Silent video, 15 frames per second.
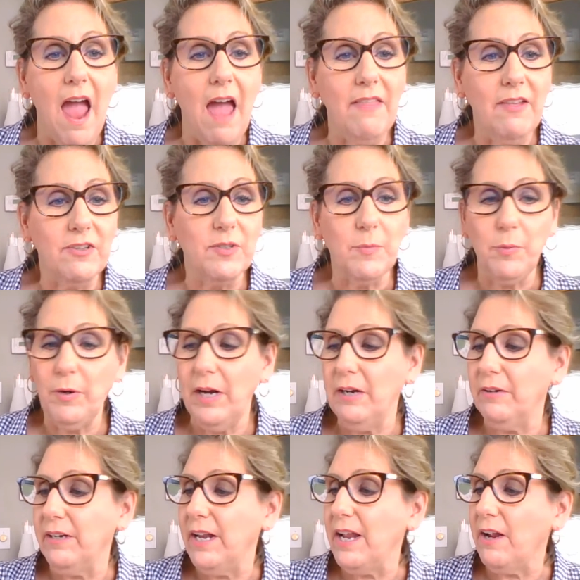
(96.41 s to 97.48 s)
And there's a
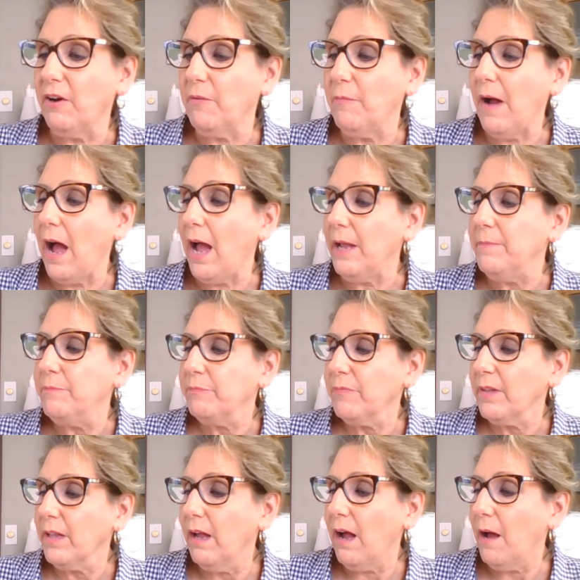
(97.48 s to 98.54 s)
prayer in here by
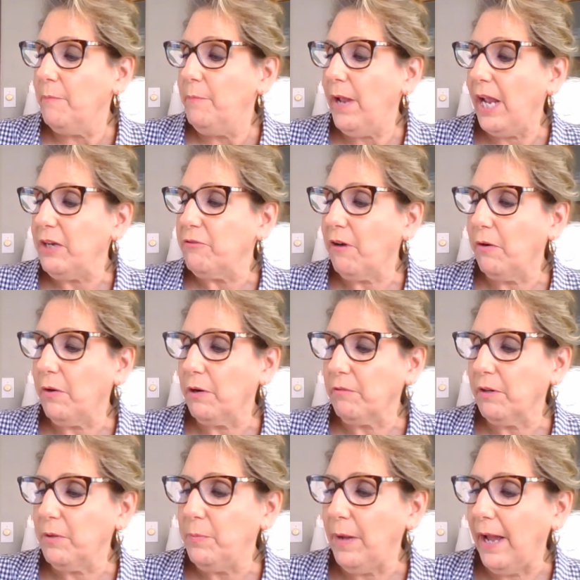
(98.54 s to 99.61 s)
uh, Pedro
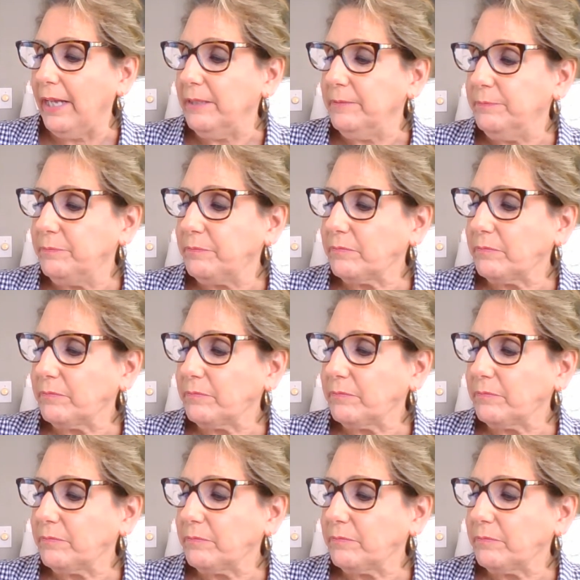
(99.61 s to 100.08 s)
Arrupe,